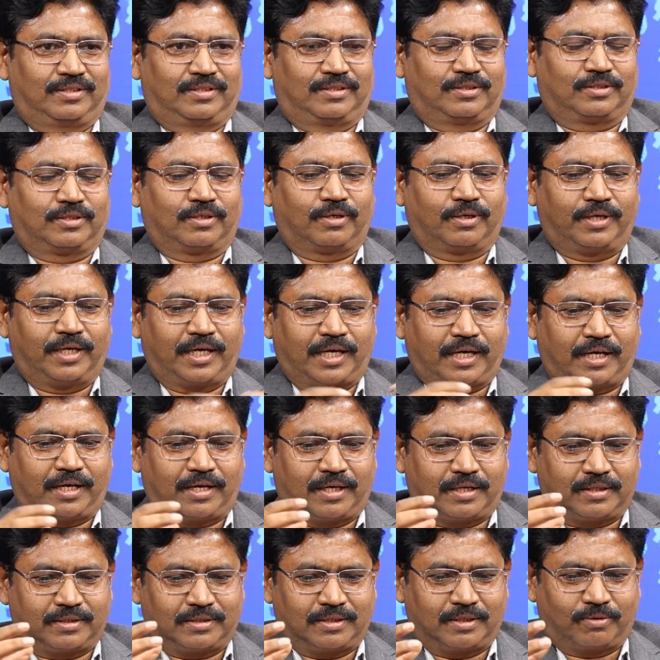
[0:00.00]
So
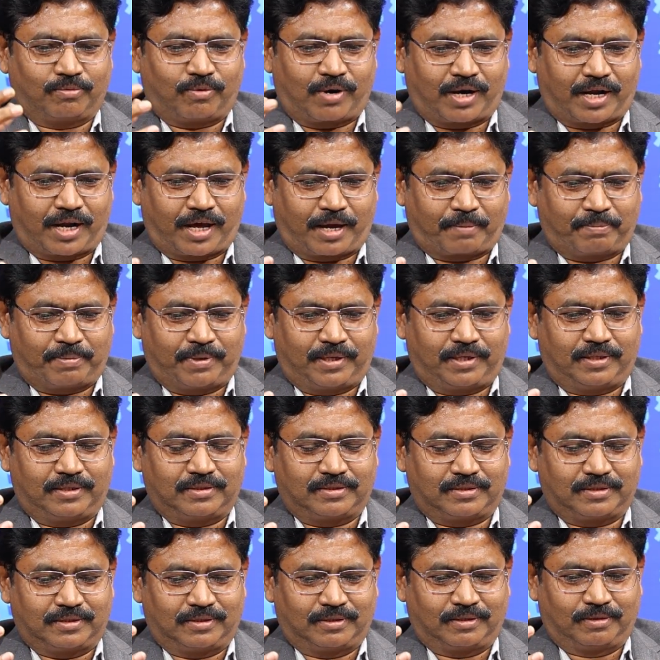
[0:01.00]
here, what
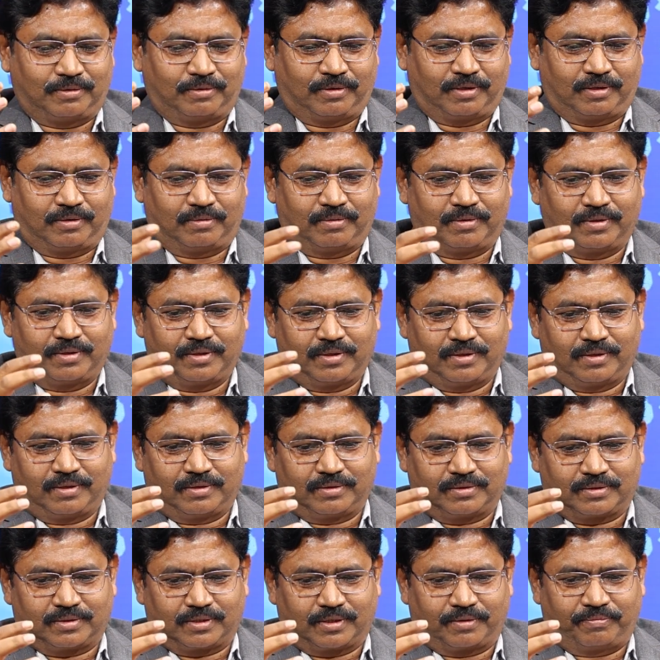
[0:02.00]
happens, so
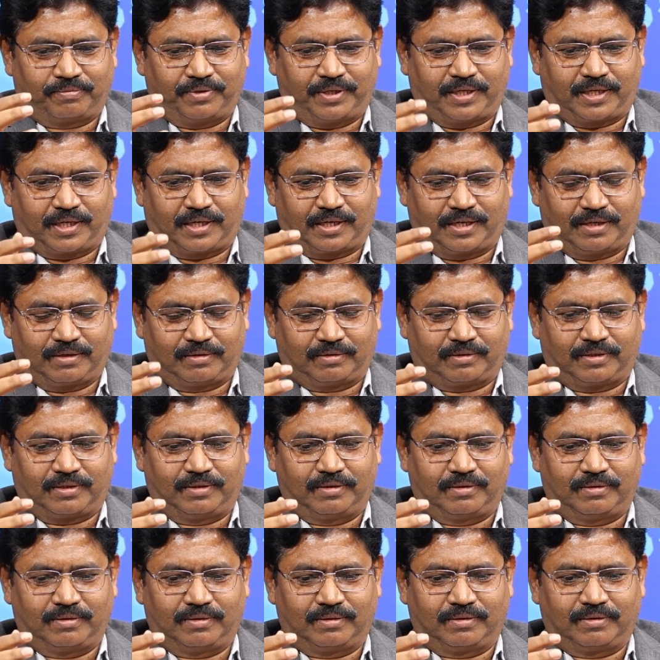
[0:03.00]
we are,
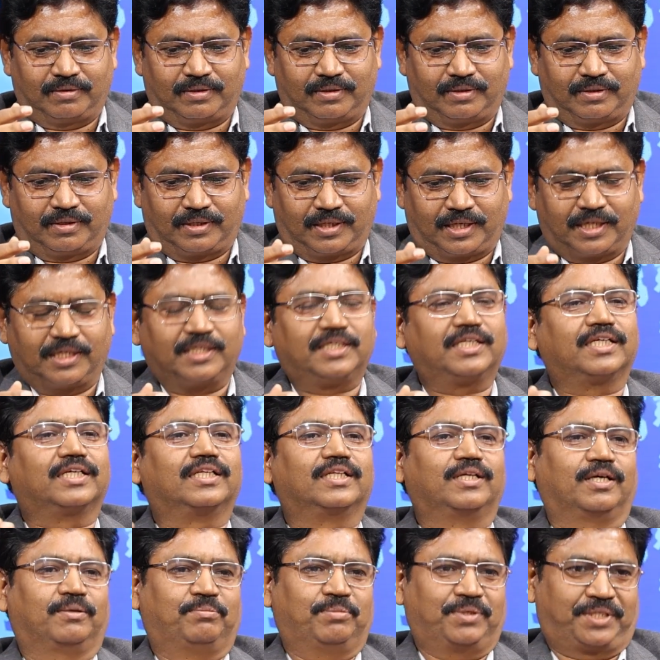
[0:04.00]
teaching
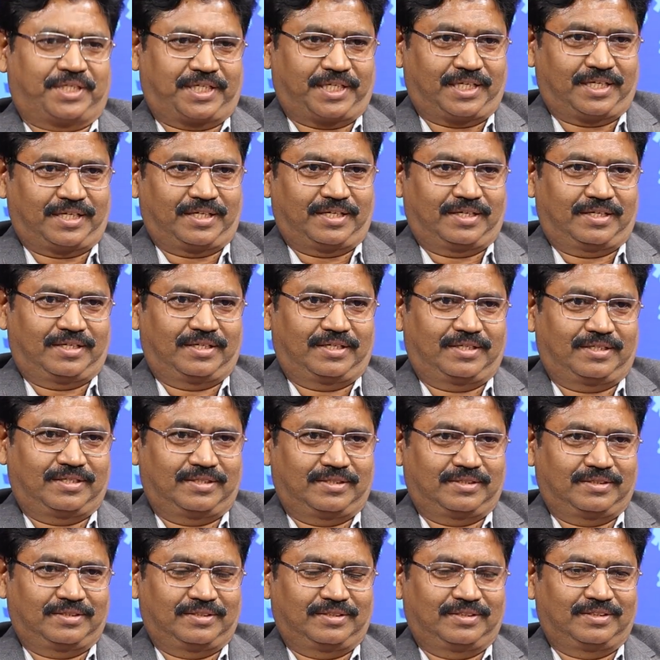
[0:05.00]
the machine
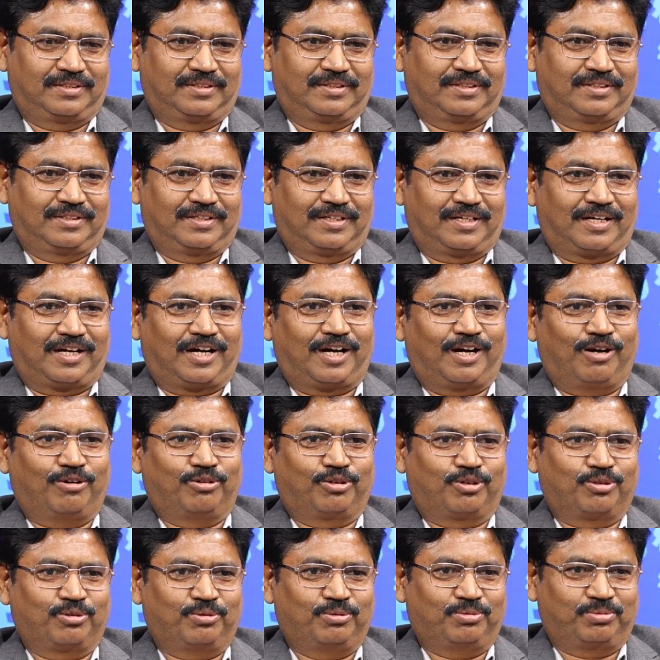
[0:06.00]
how
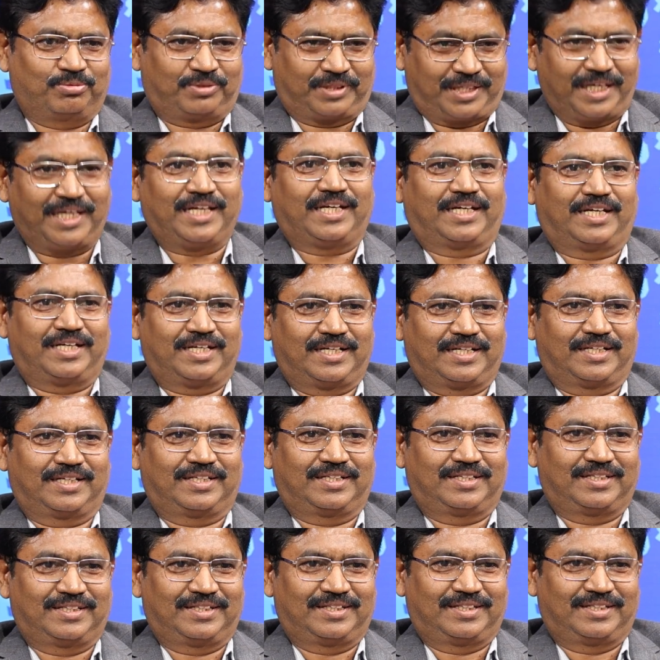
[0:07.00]
to think
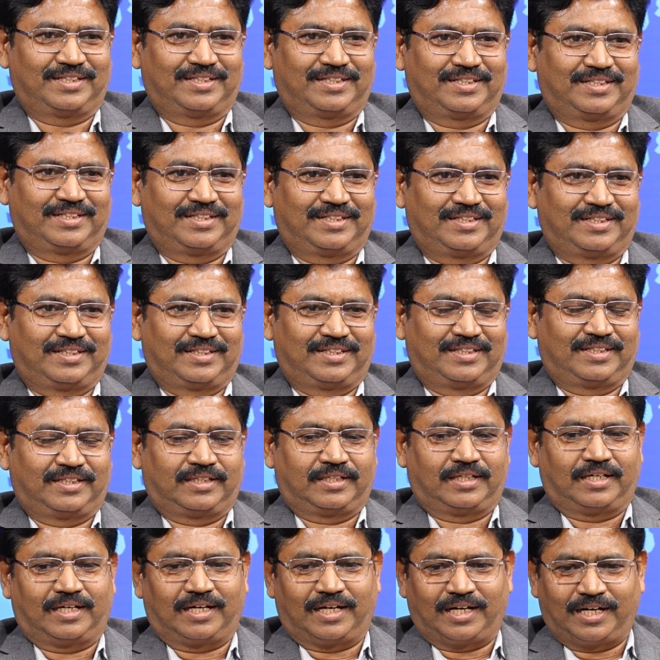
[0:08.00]

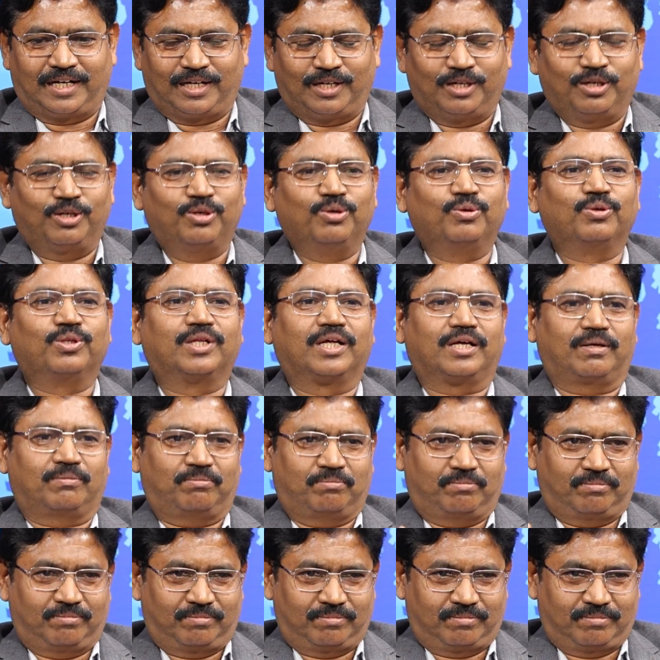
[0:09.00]
and do the,
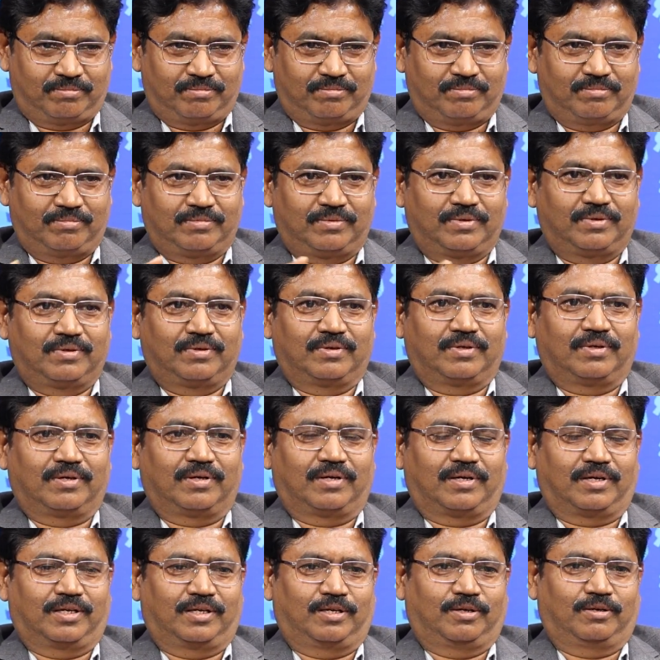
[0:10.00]

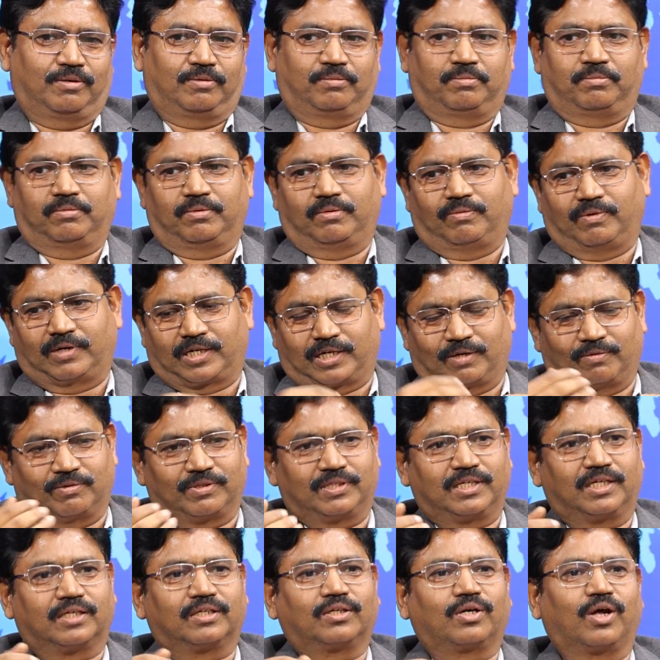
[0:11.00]
whatever
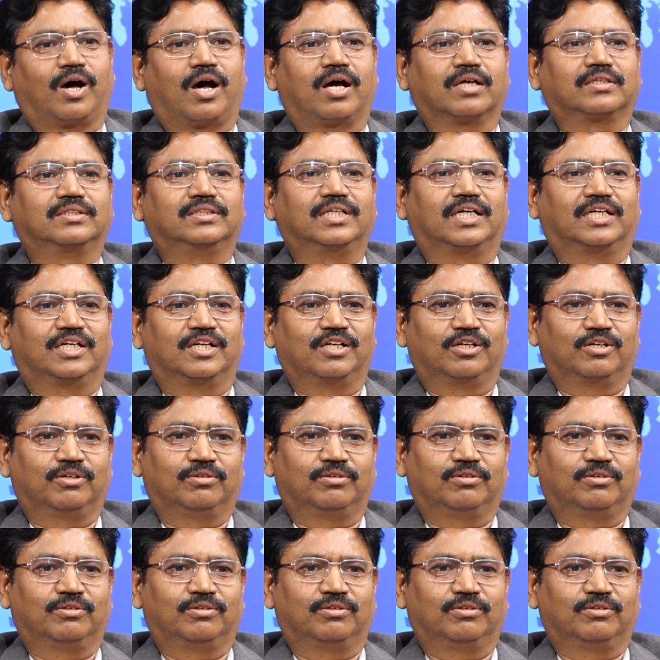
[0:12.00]
the task that,